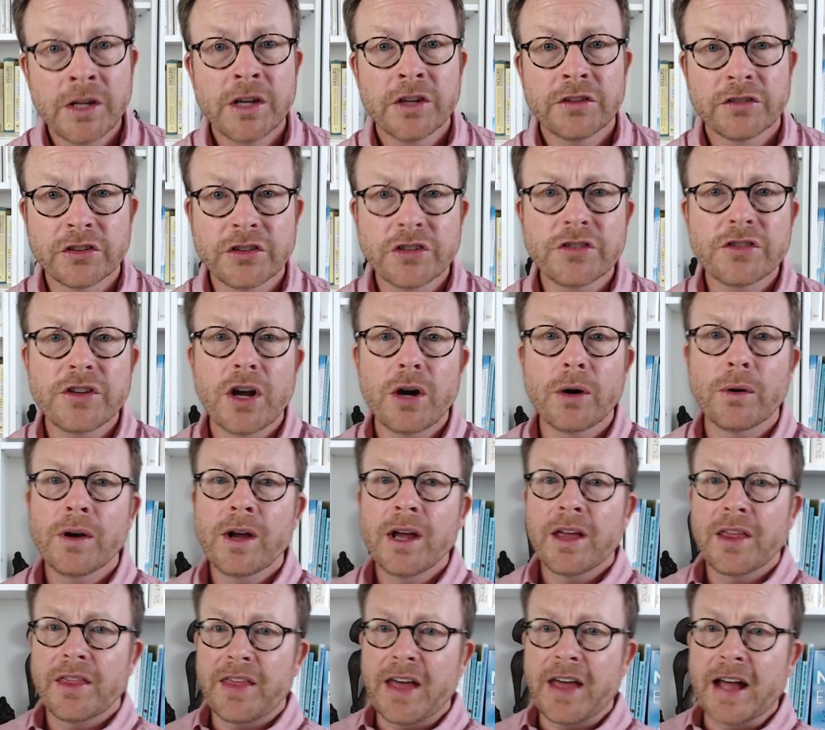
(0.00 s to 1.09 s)
So just know
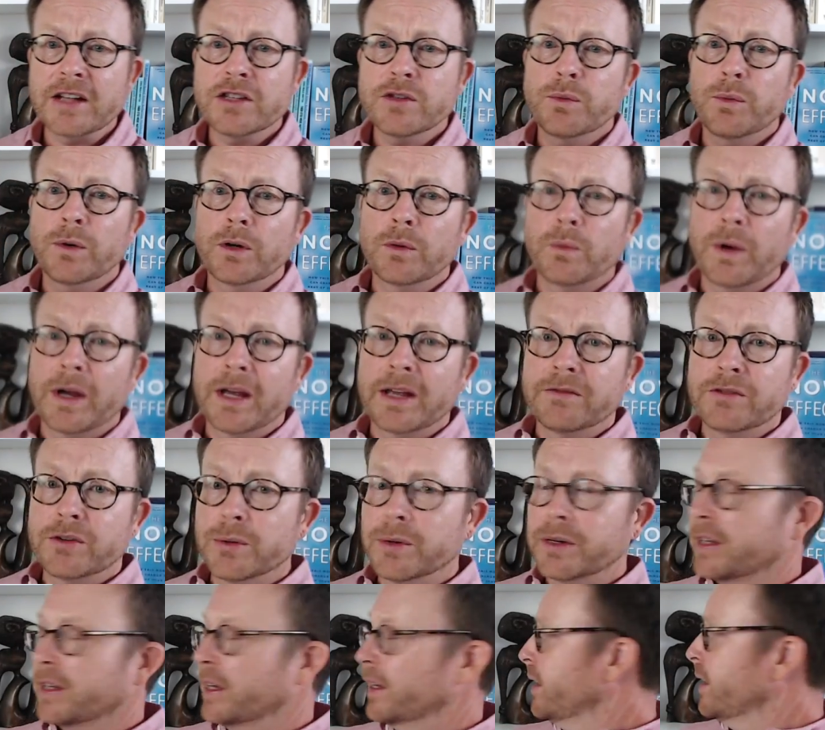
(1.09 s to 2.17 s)
that's one way of
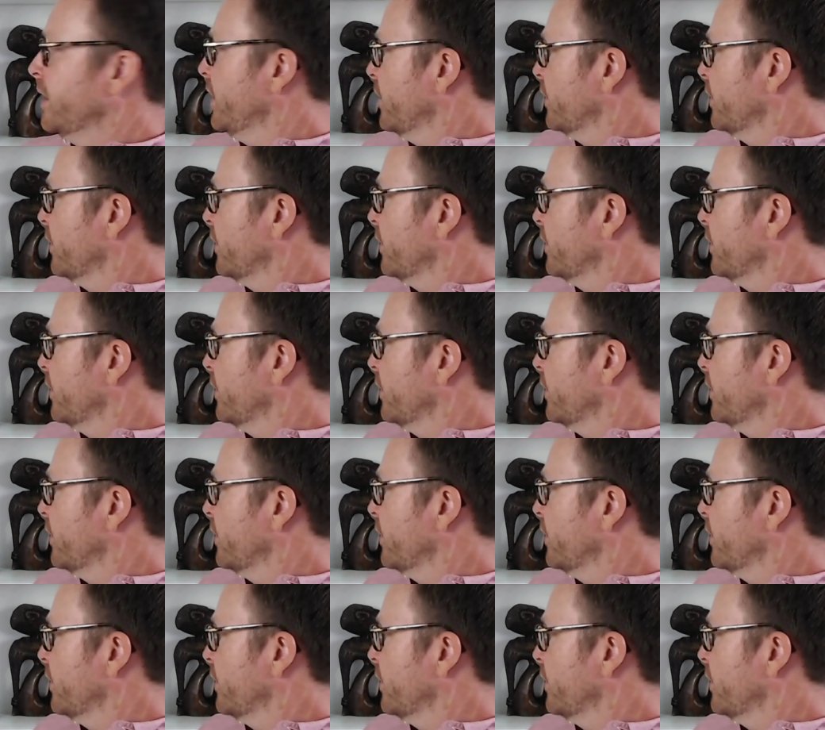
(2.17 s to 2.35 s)
doing that.